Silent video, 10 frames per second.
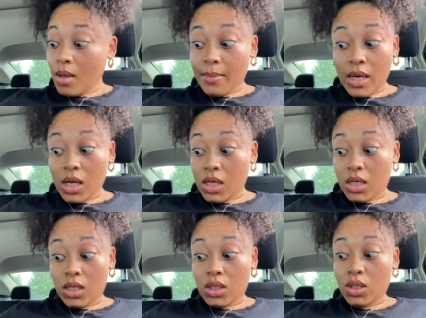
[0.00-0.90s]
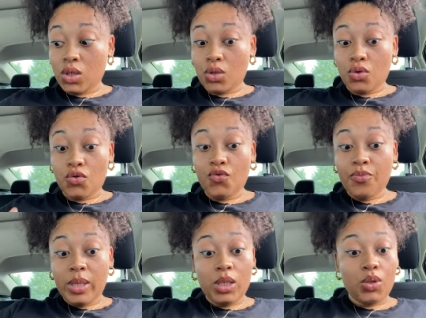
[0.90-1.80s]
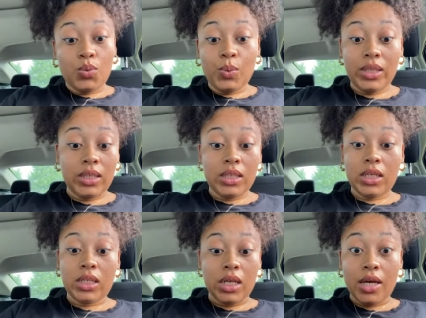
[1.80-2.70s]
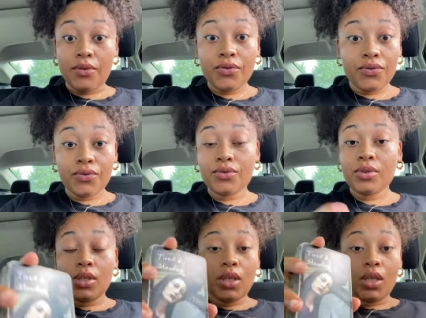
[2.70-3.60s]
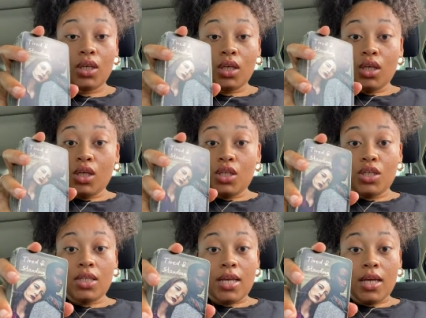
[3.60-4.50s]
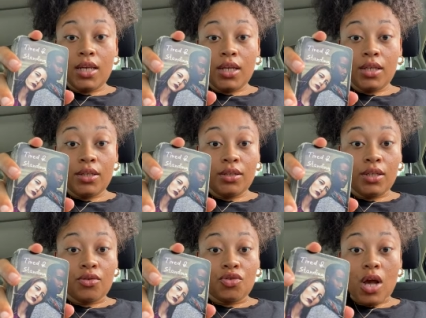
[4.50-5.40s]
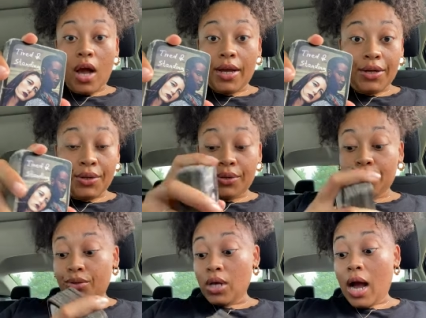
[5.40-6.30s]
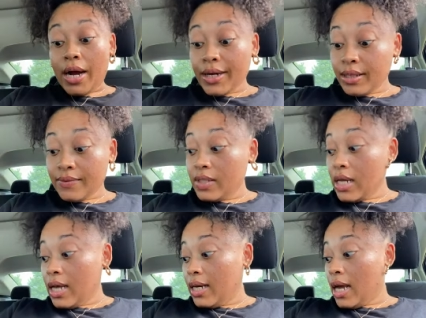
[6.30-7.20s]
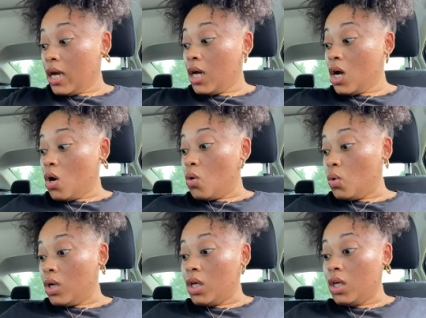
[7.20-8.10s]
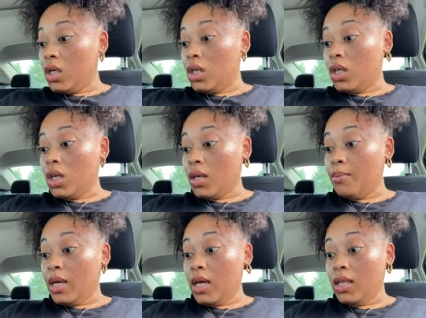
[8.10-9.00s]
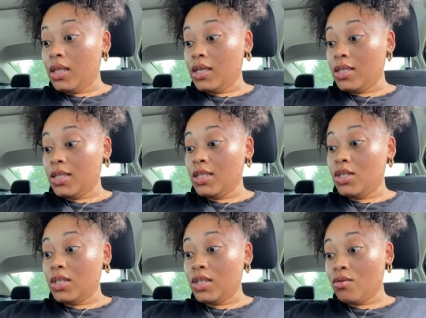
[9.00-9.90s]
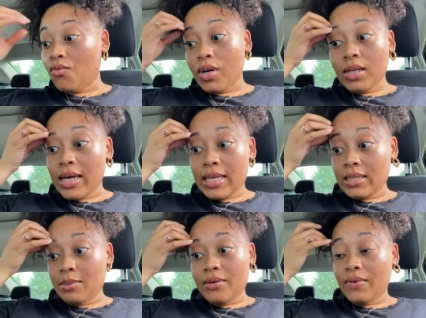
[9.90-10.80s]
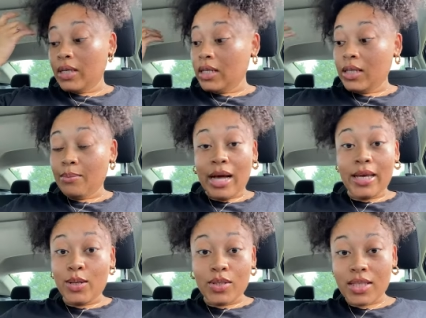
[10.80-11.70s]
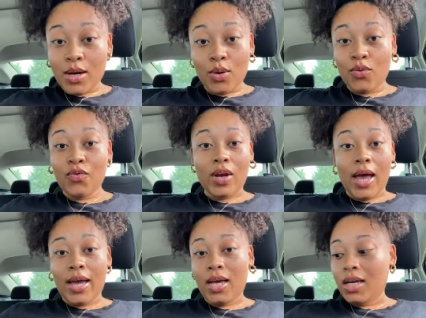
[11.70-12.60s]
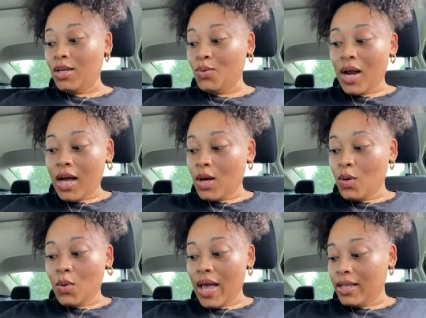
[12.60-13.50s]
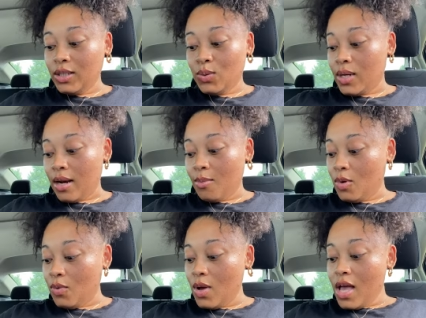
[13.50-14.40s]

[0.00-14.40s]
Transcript: because you've been doing enough standing and tired. You're tired of standing on being this just real ass motherfucker by yourself. Like, you're not gonna have to do that anymore.